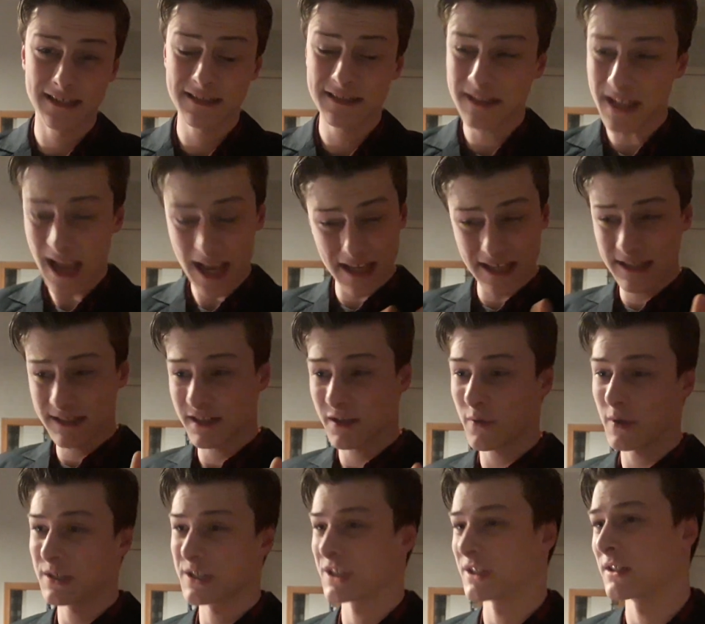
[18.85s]
That is a
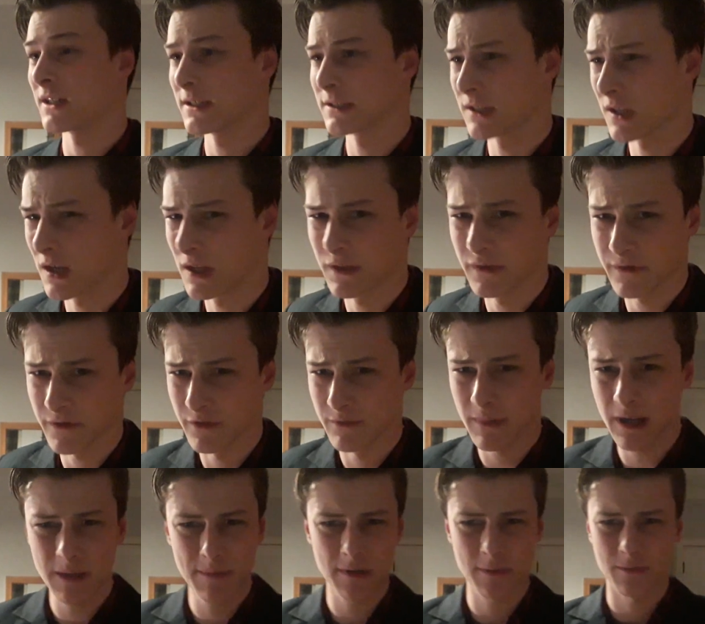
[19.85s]
question that's going through
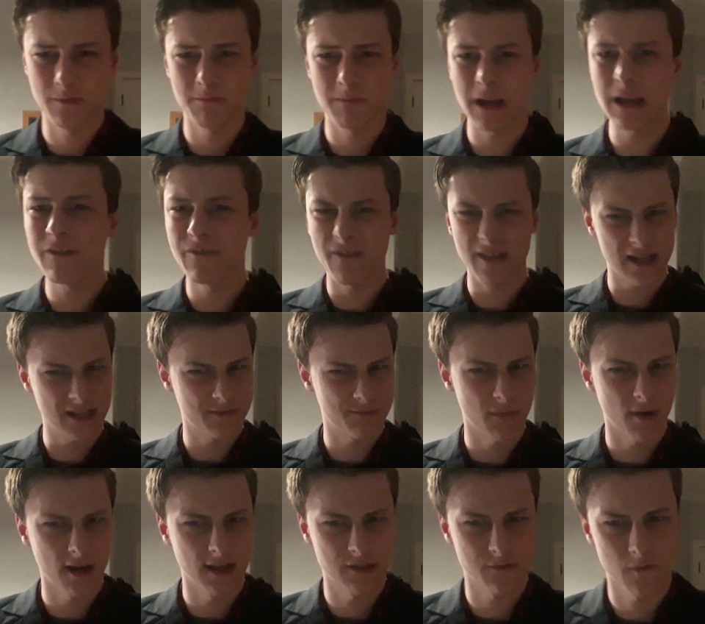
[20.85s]
many fans'
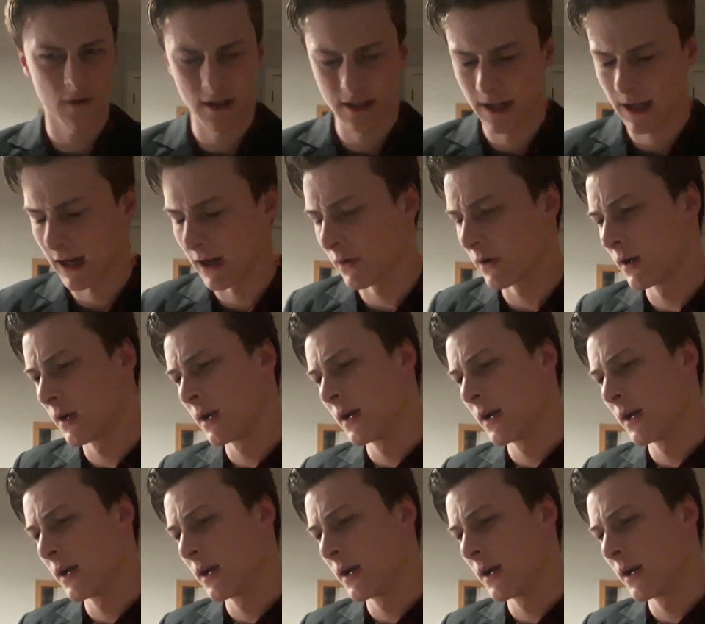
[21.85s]
minds right now.